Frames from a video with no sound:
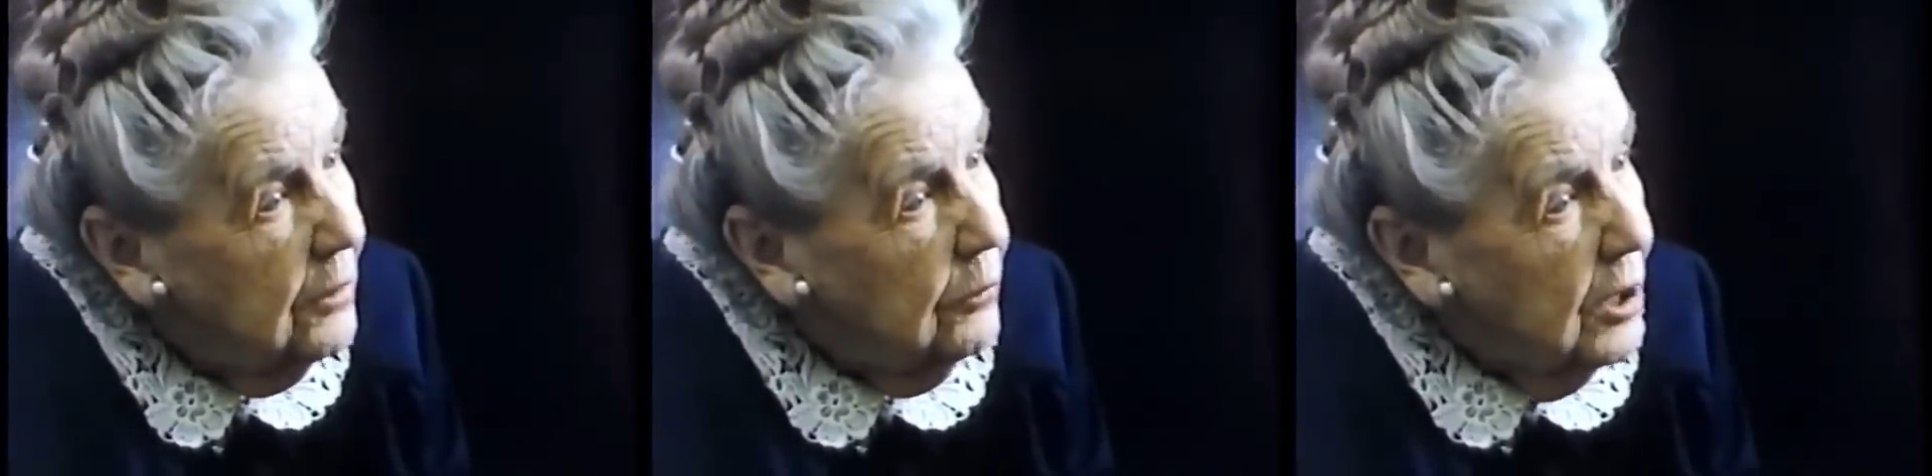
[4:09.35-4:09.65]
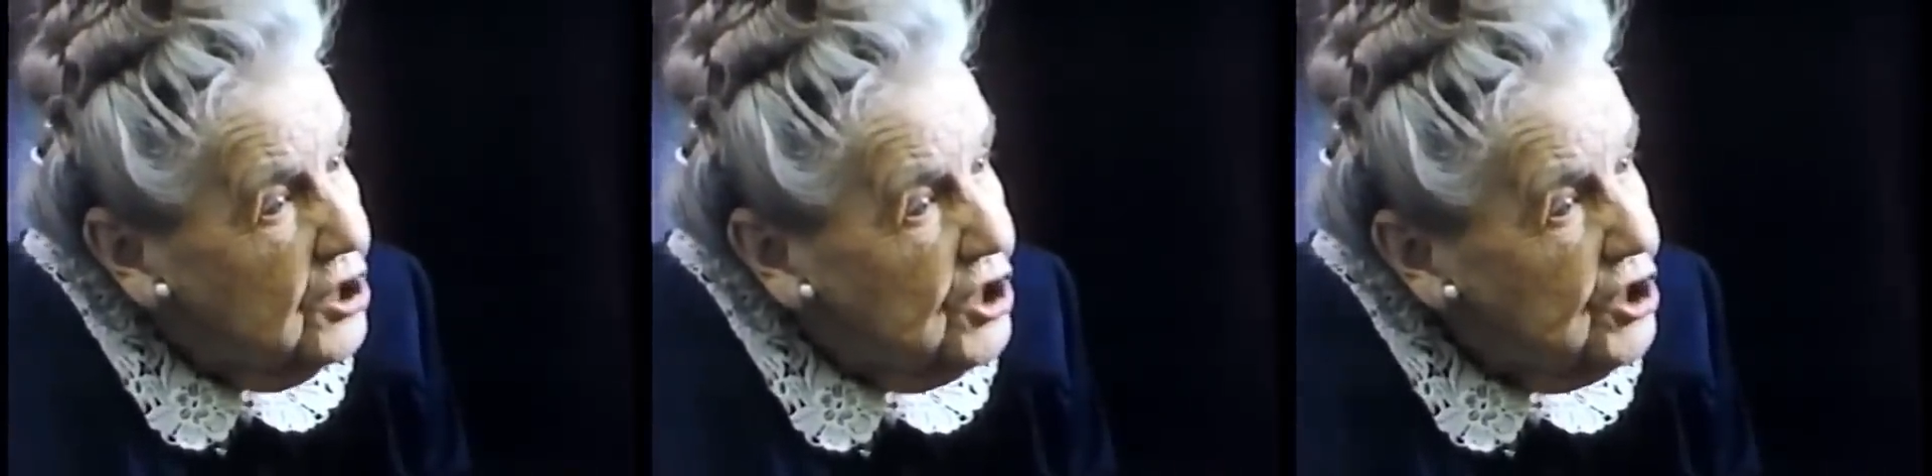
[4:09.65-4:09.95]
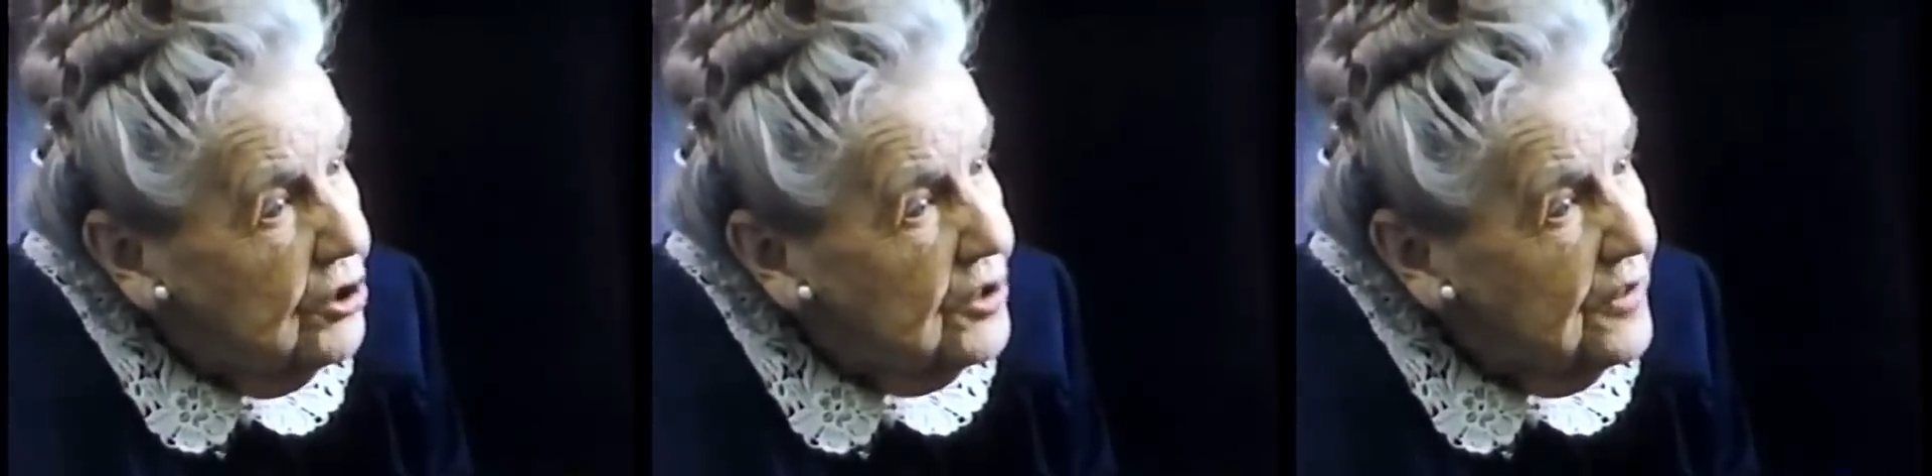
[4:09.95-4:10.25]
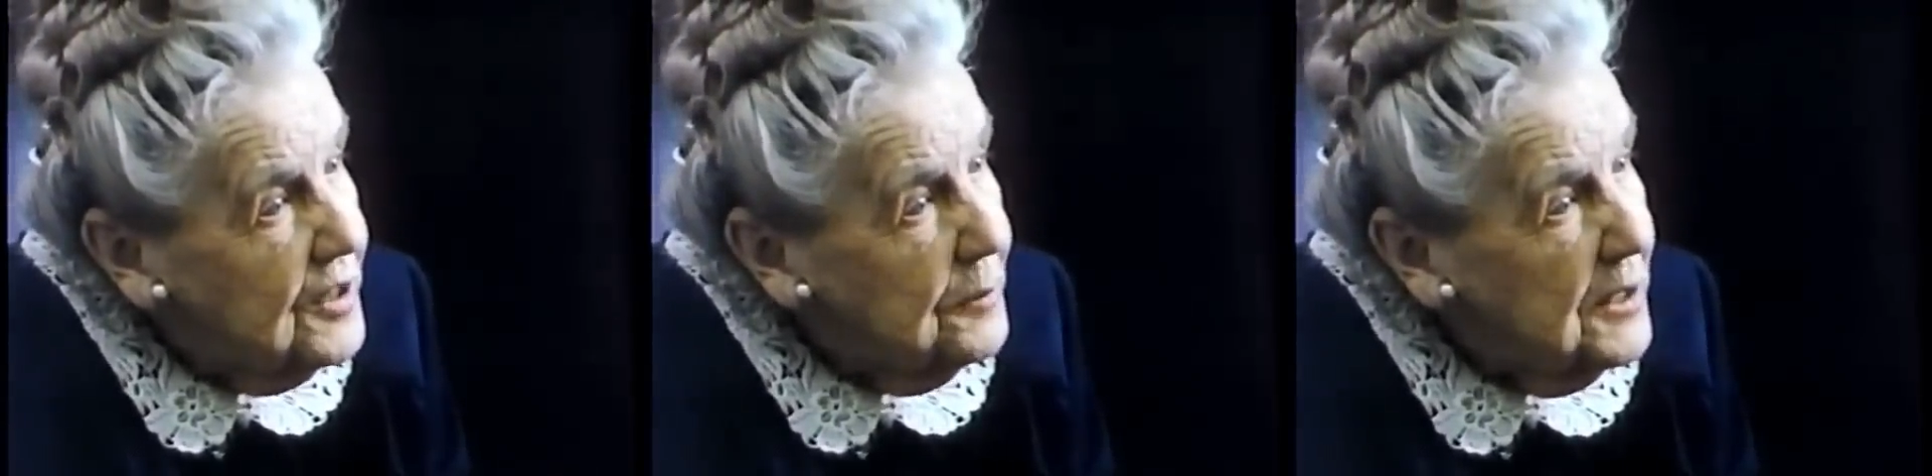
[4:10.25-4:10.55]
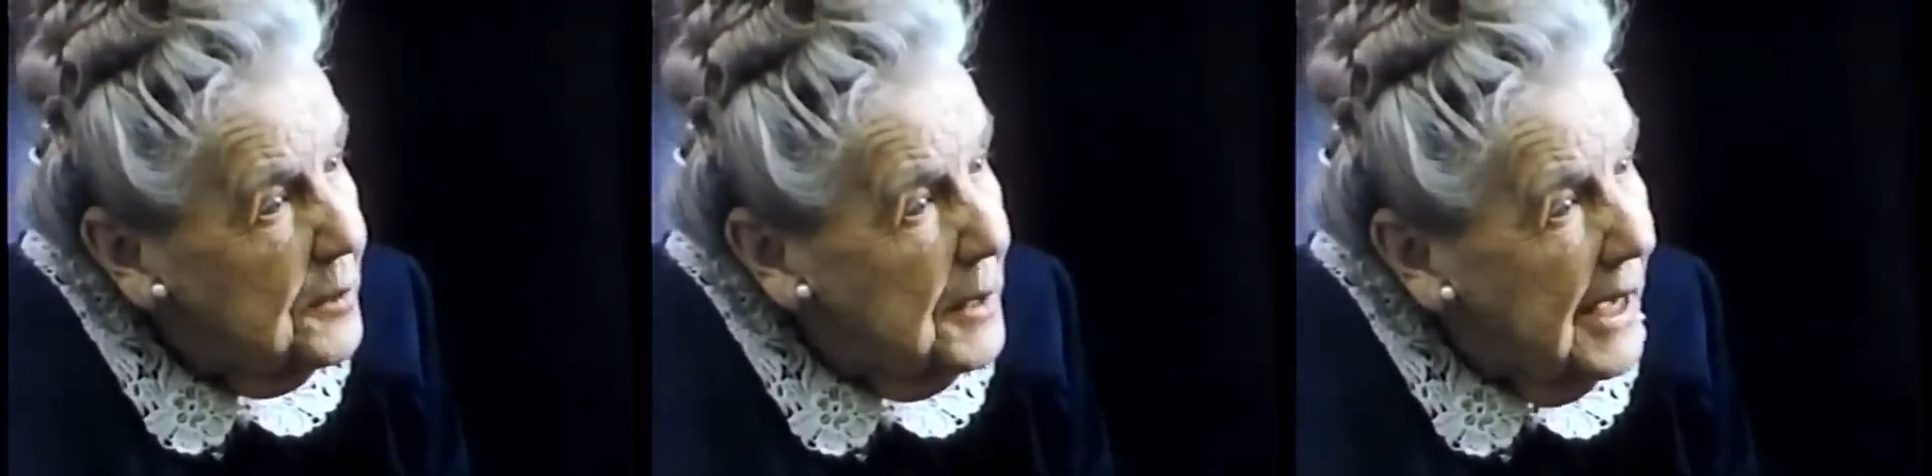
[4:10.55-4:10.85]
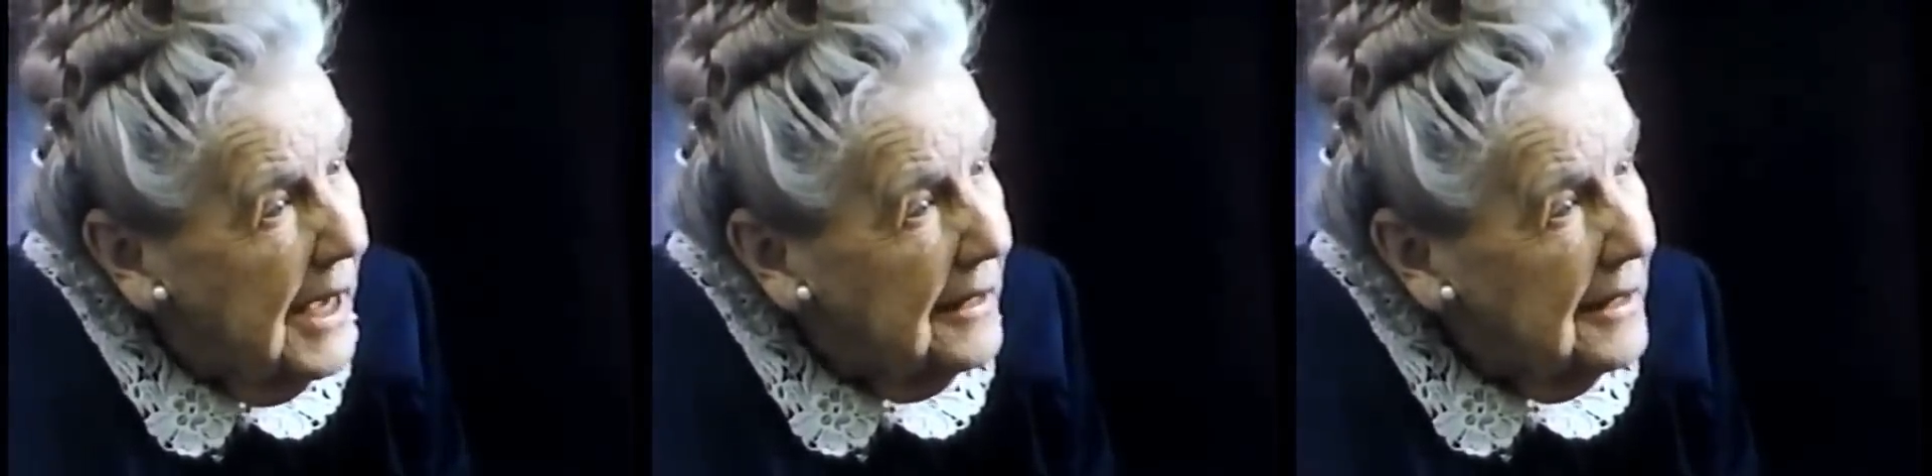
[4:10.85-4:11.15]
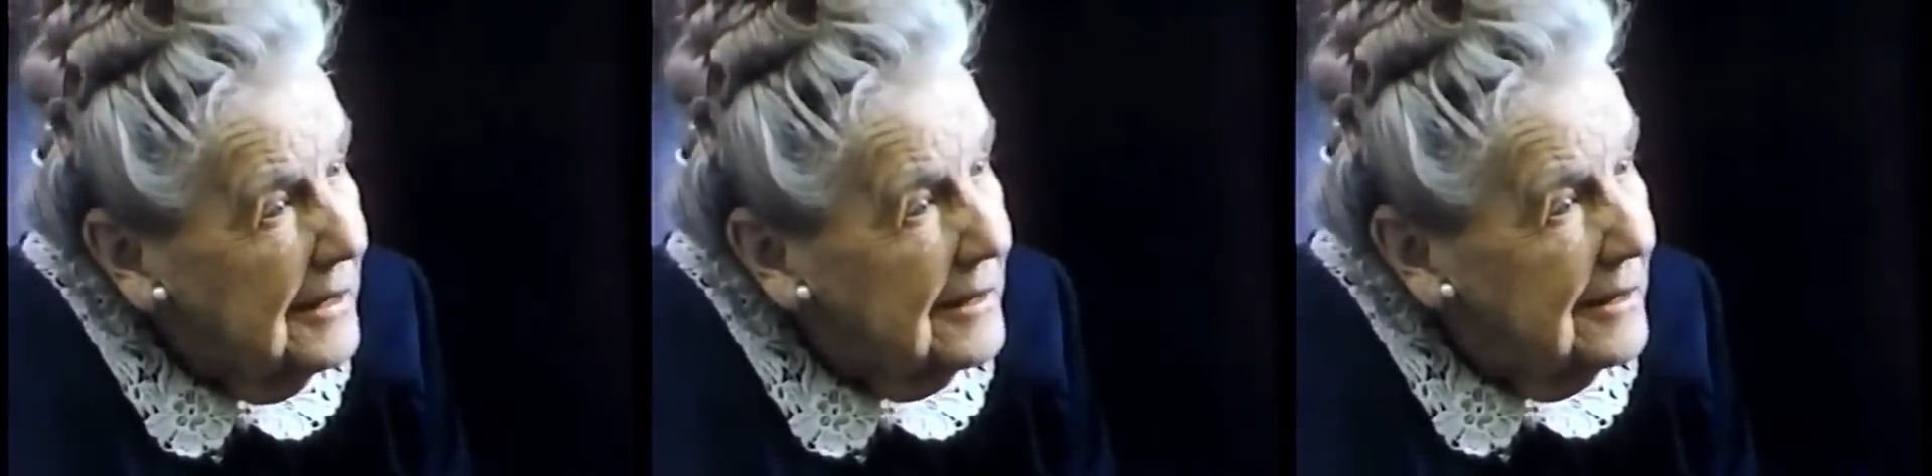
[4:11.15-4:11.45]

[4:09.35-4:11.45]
was Joseph Smith a man?